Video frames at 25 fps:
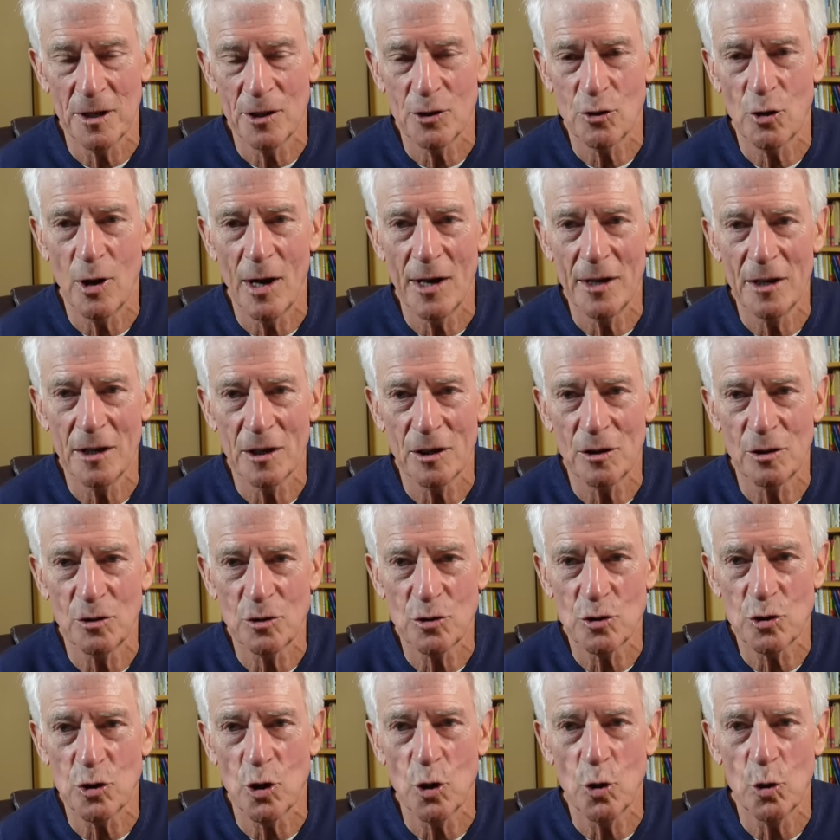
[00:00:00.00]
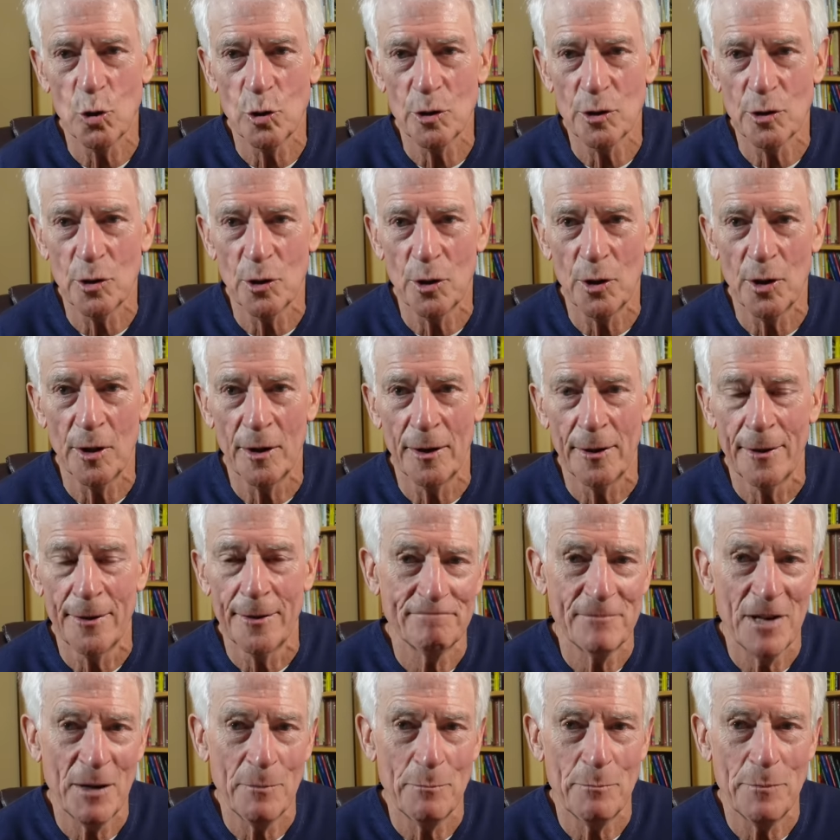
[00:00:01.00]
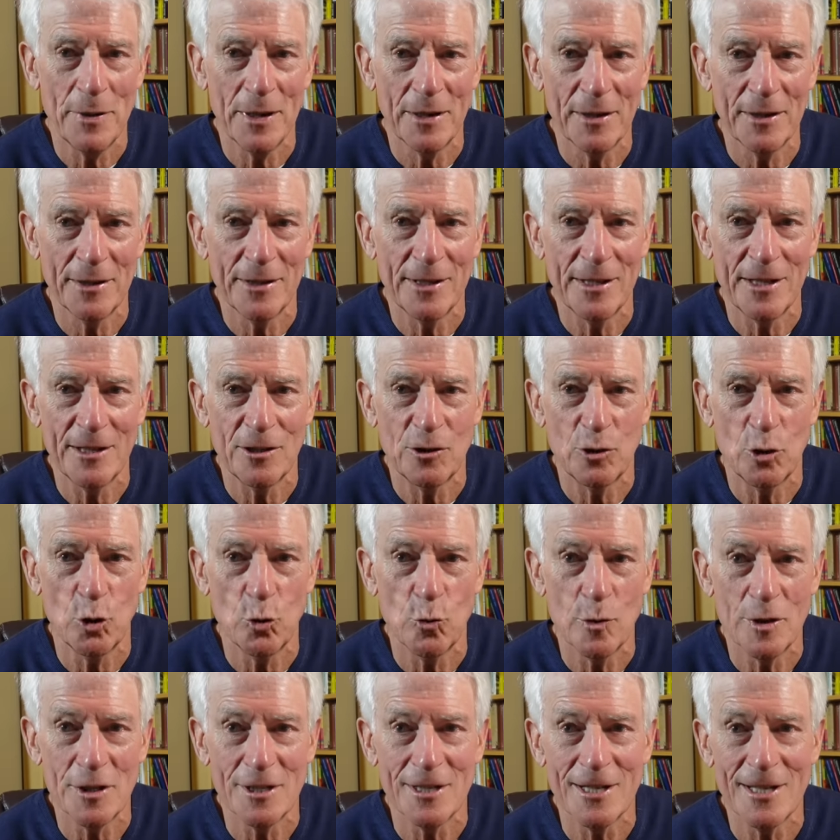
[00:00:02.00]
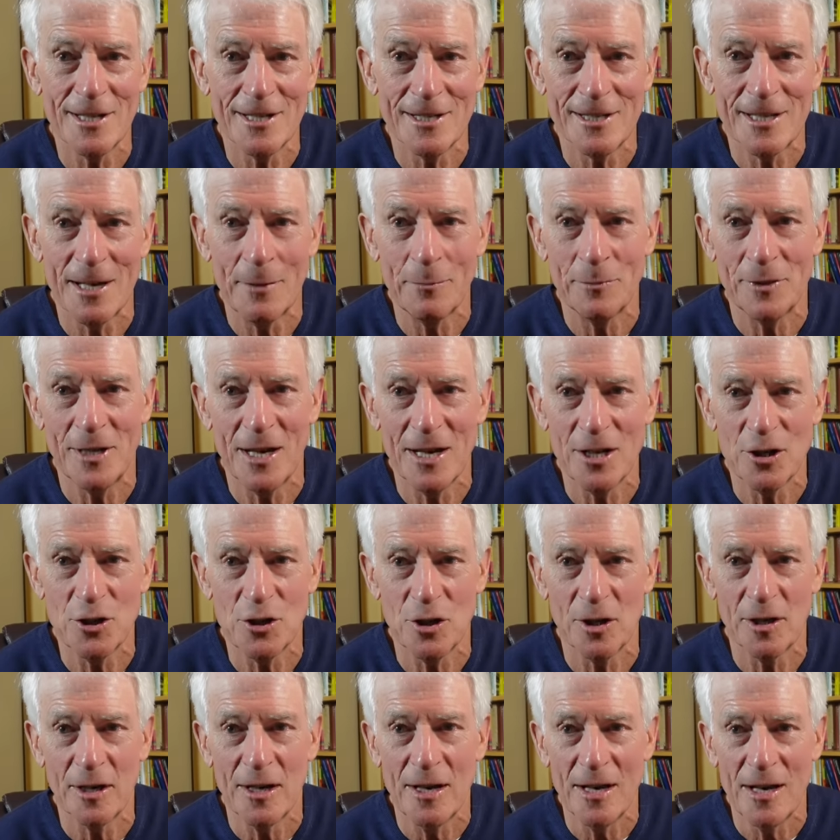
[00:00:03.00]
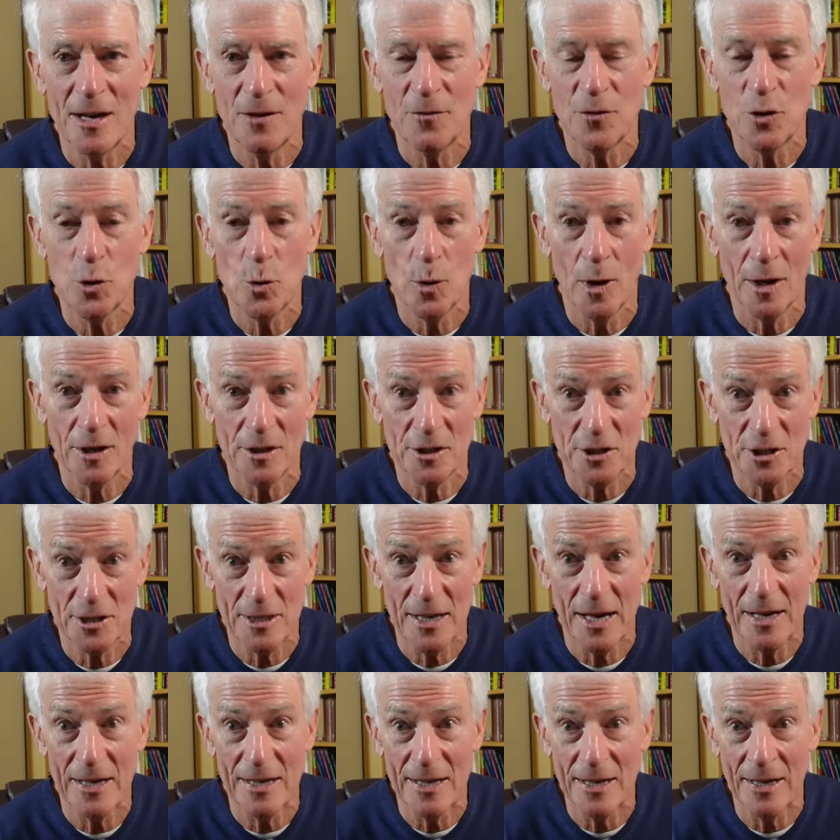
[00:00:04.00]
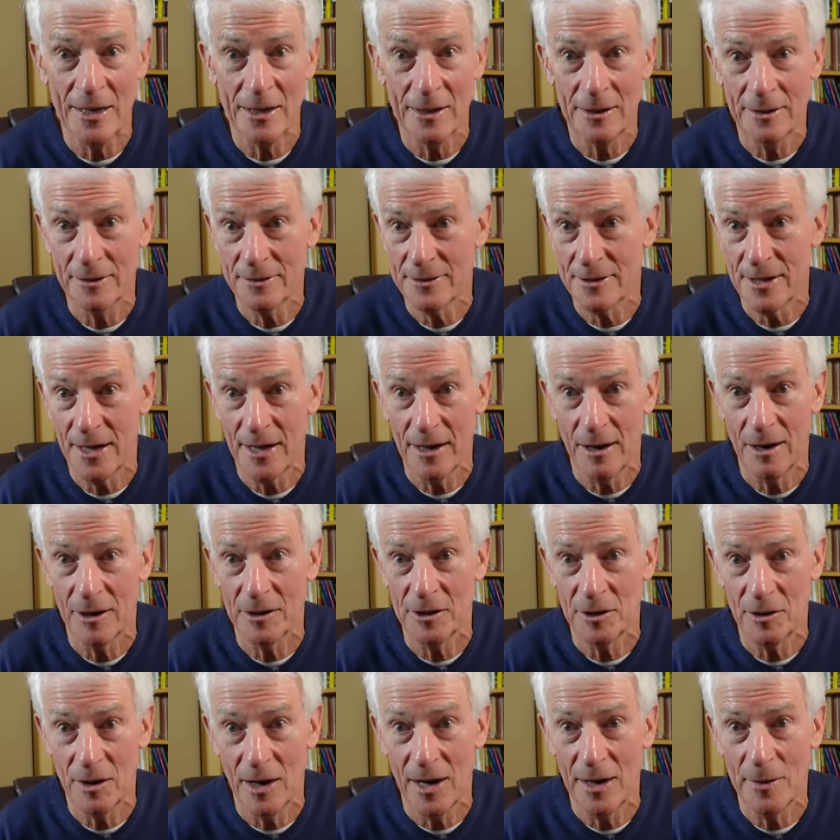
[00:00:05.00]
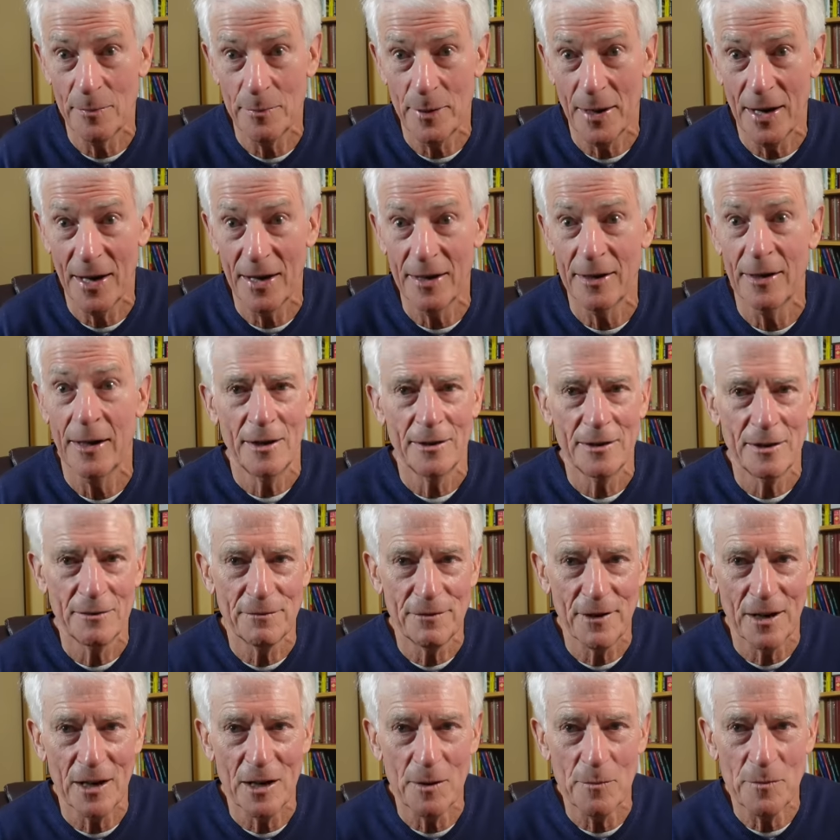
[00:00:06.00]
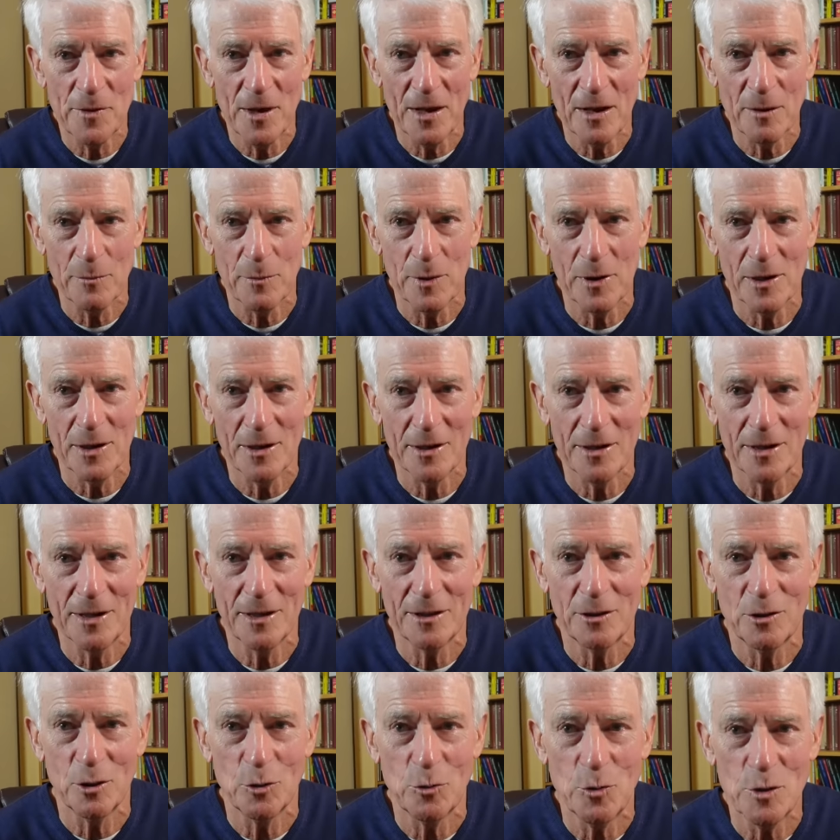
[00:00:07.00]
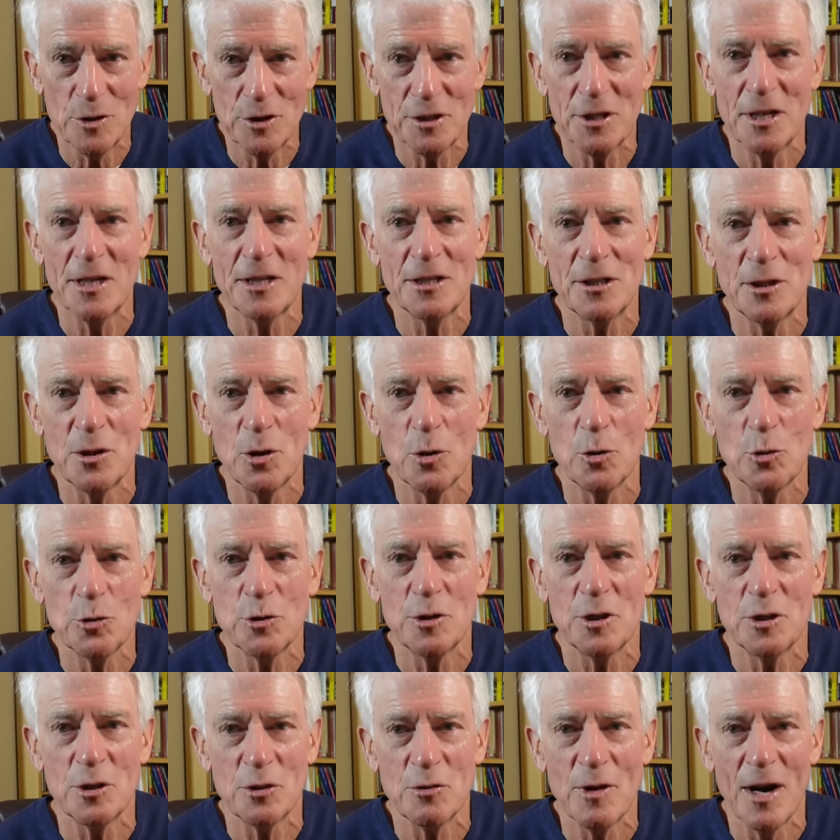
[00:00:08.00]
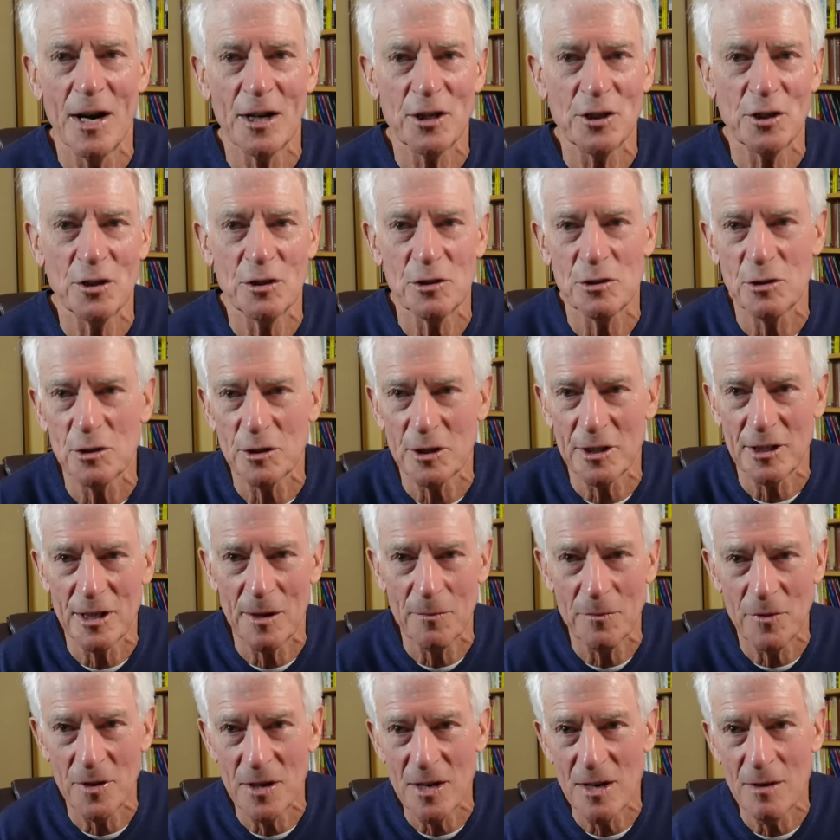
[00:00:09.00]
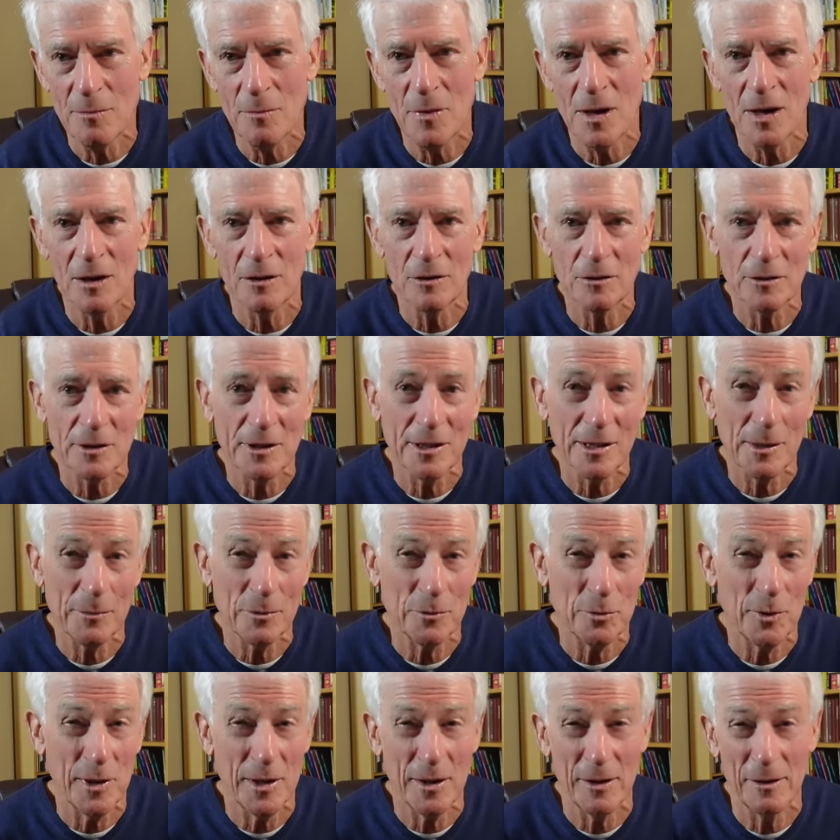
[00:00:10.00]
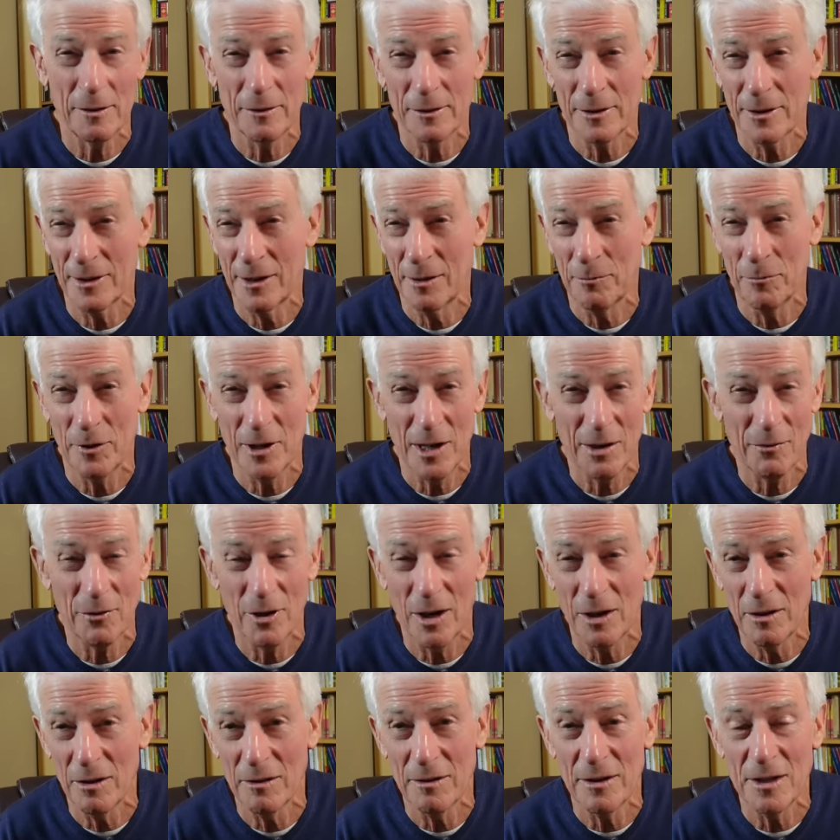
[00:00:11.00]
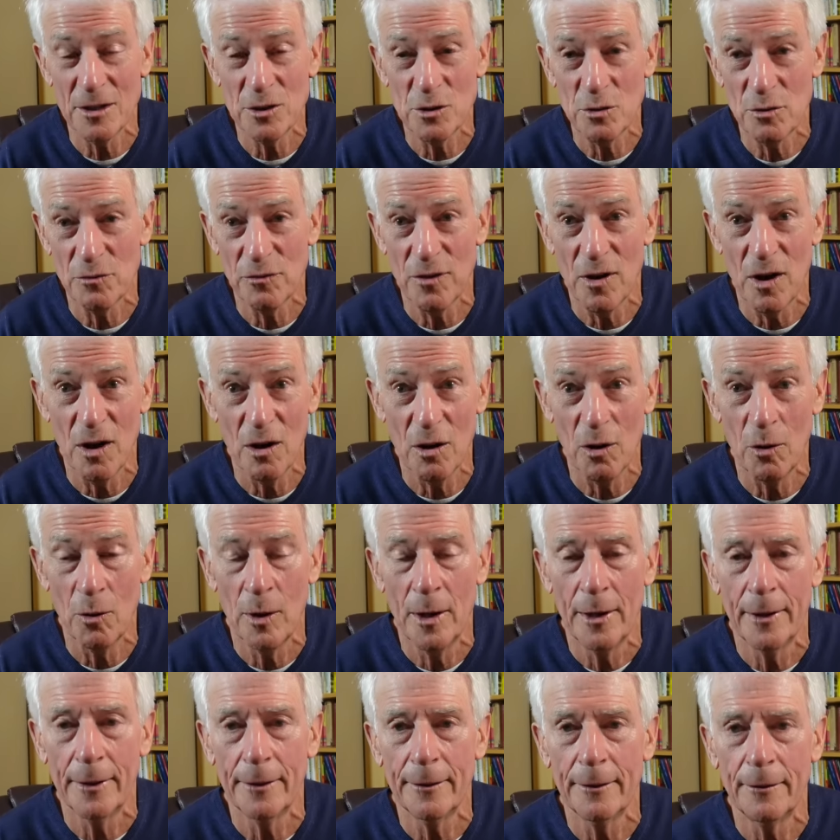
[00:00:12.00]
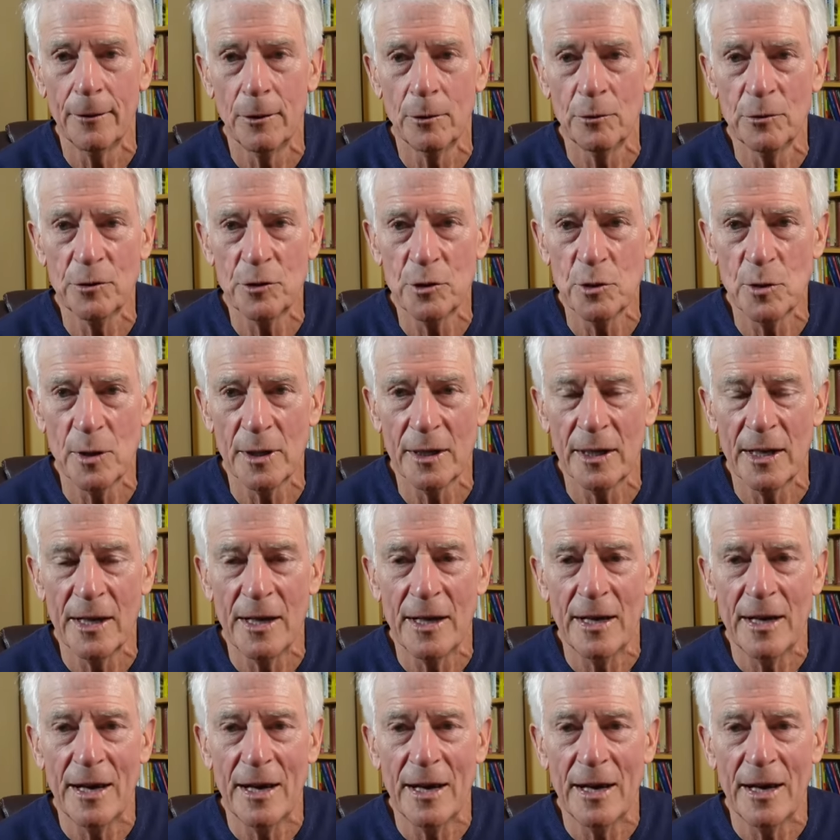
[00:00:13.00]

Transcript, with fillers: Try to control your ability to resist temptation. If you are studying, say on your iPad, develop that ability to resist those distractions, looking up the email, looking up Twitter, looking up whatever other things you follow. Don't do it.